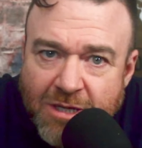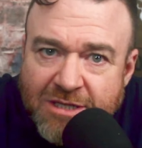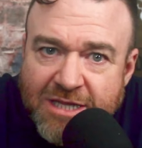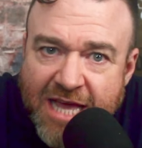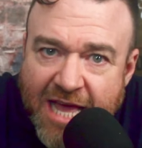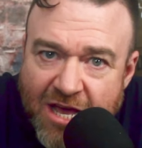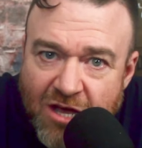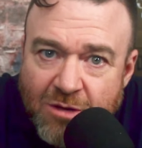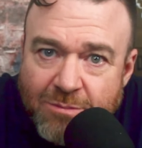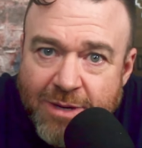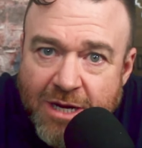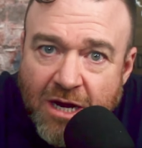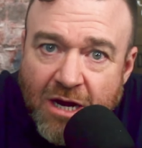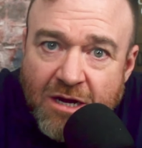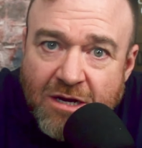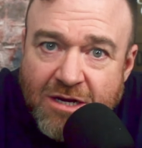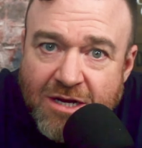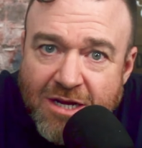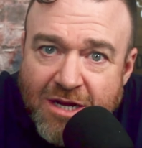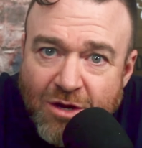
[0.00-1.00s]
on the
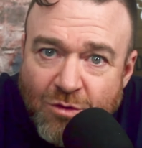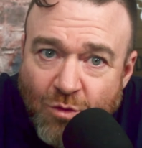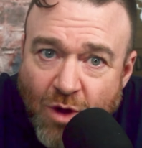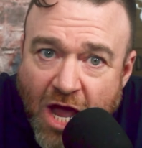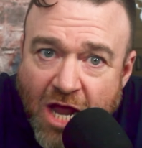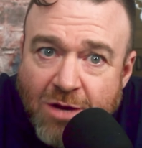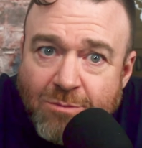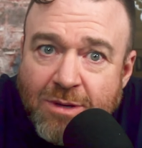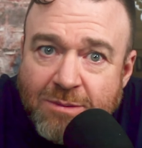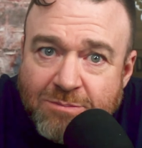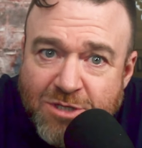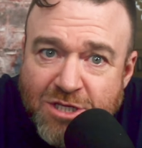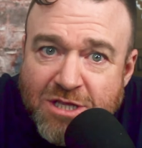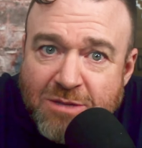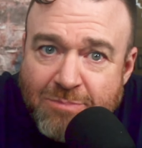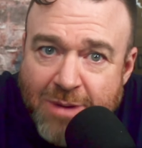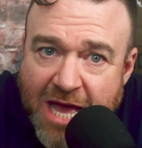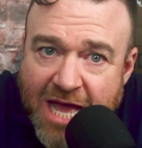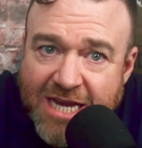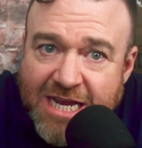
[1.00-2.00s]
owlbear, ride him up to
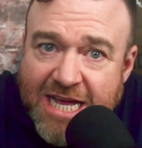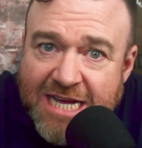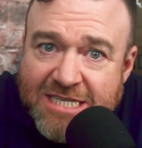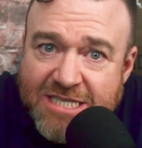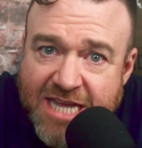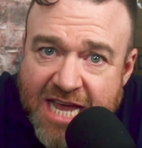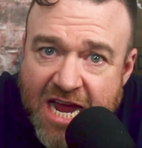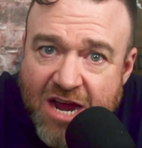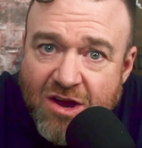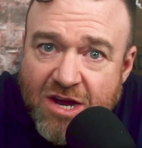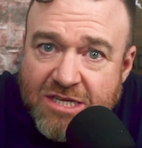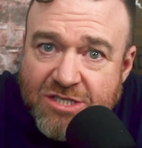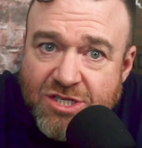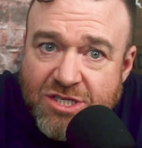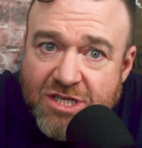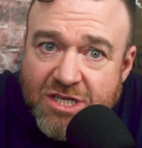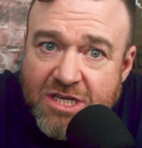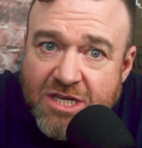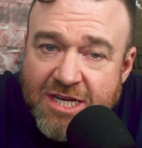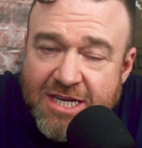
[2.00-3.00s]
the bad guy's
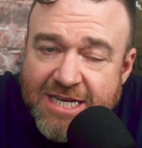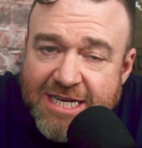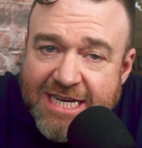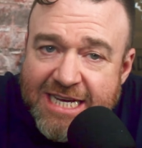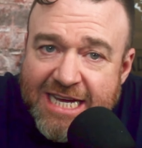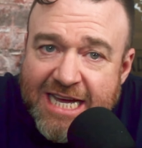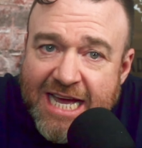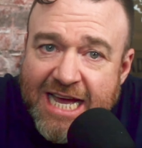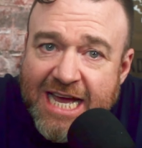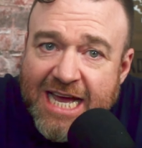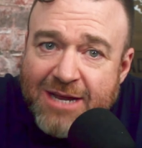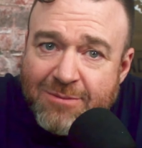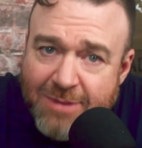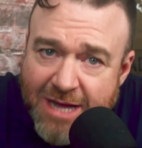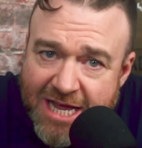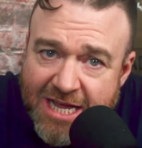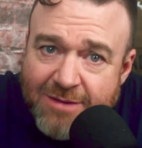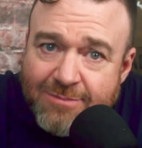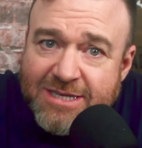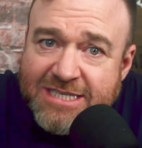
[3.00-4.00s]
carriage, and
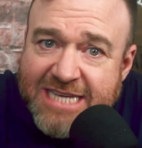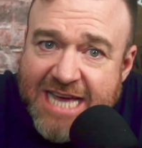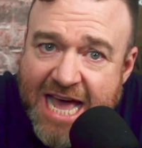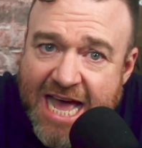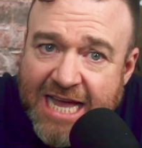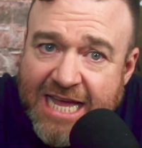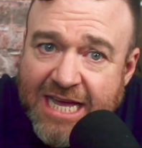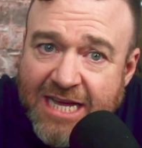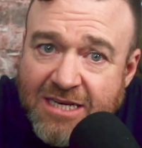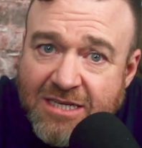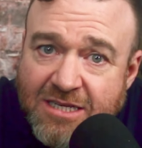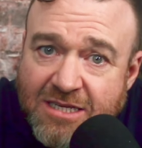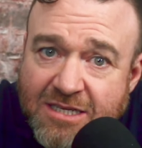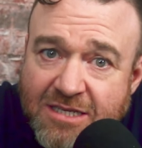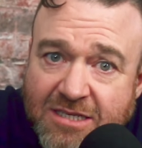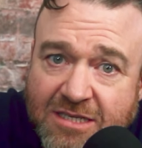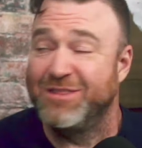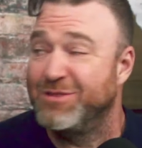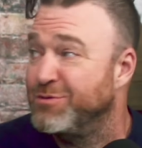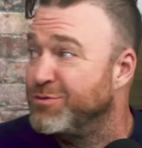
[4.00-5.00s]
make him attack it.
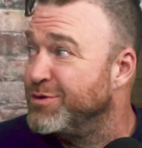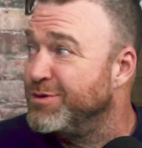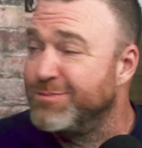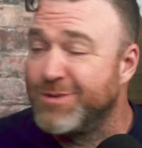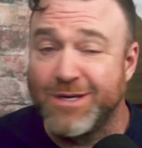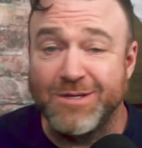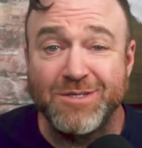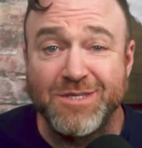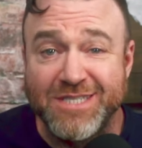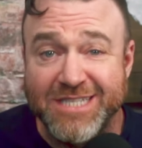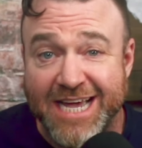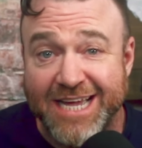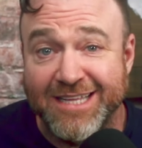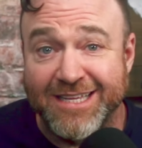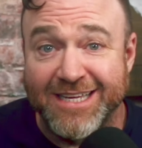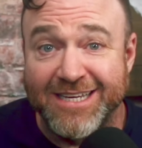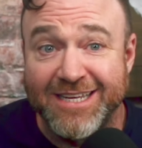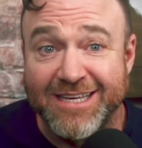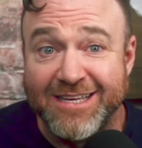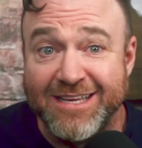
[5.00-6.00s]
The room goes
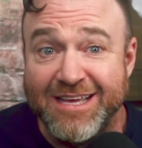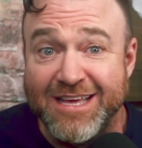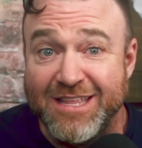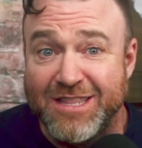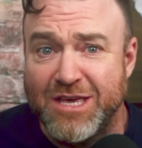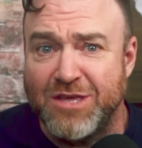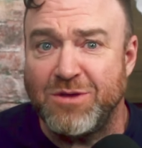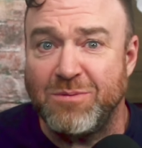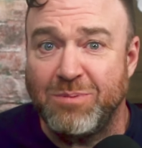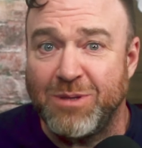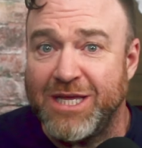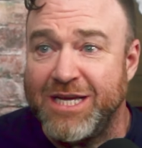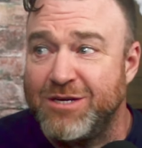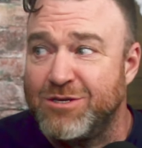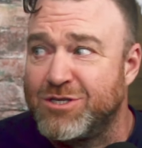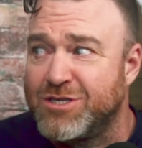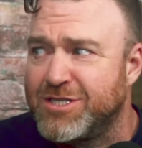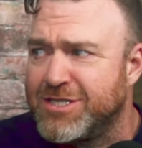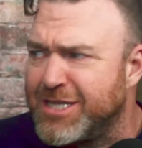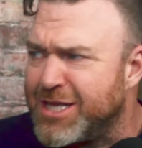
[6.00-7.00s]
silent. The other
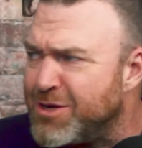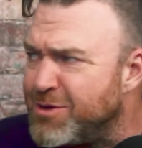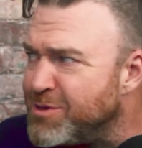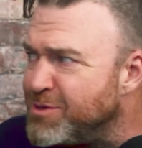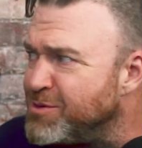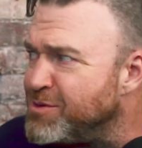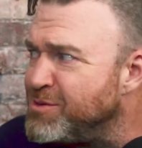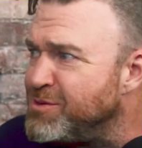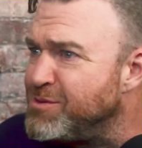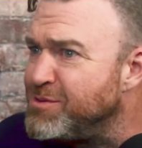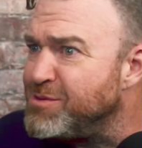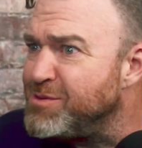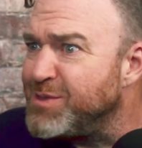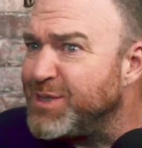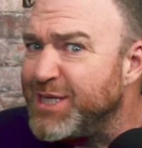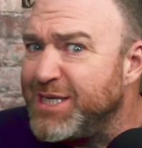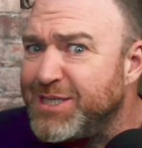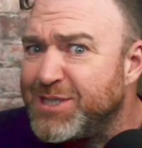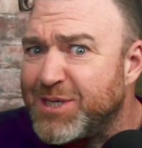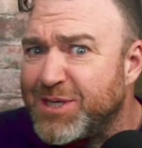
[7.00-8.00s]
players
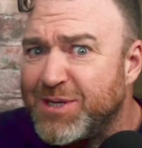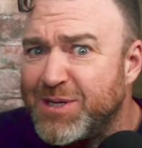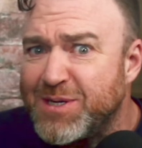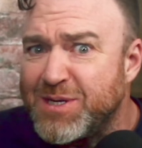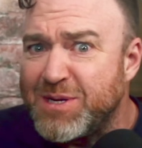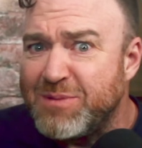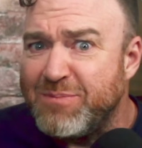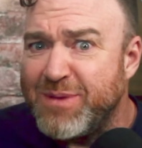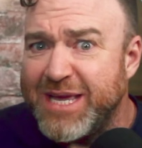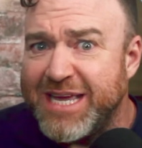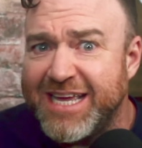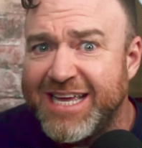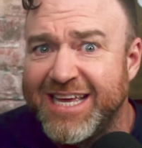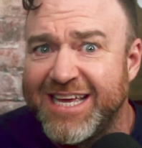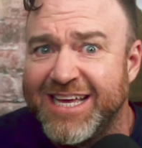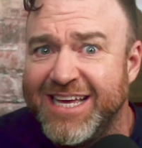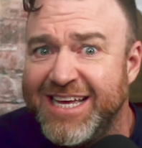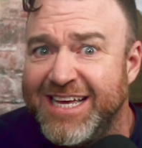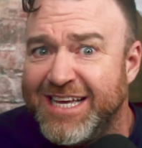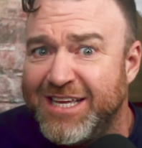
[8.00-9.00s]
slowly turn to
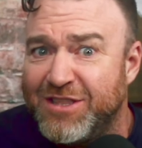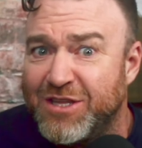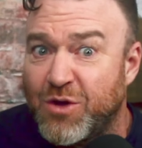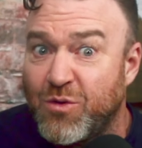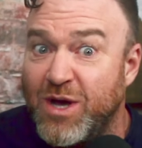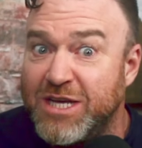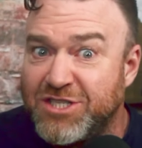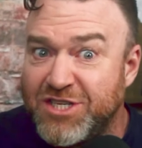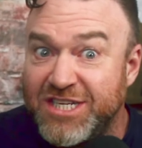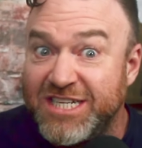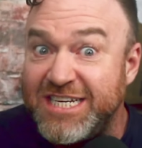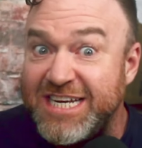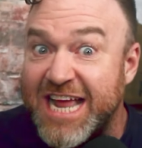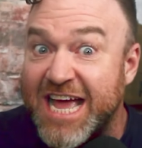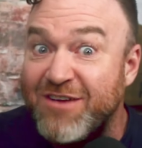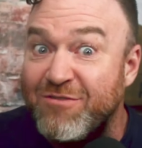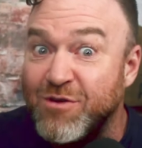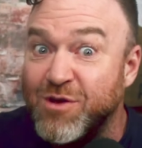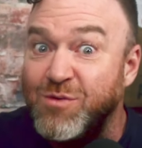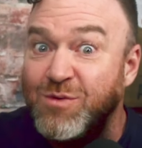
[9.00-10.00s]
me, and the question in
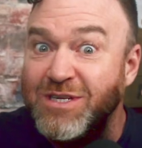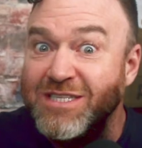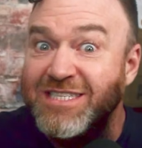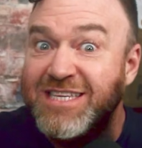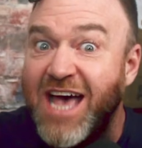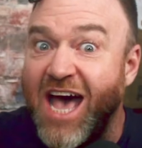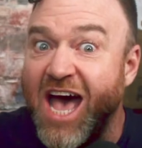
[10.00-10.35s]
everyone's